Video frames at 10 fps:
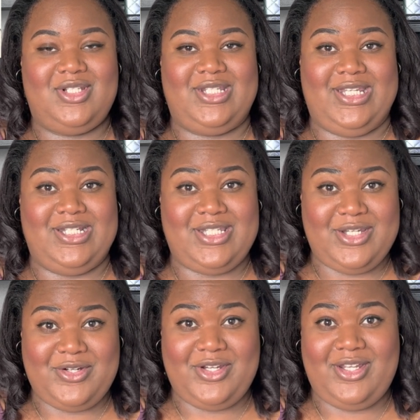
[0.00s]
The
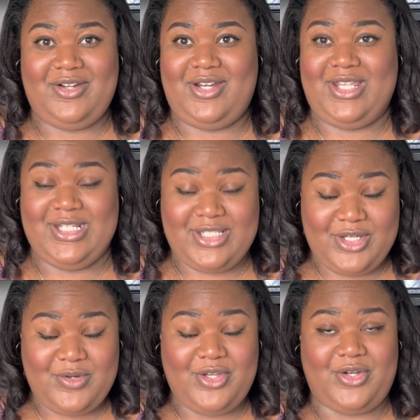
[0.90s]
interior
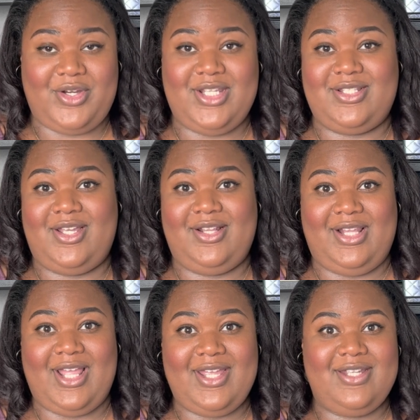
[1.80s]
is
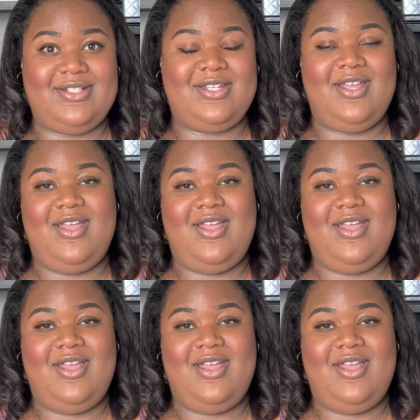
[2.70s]
unlined.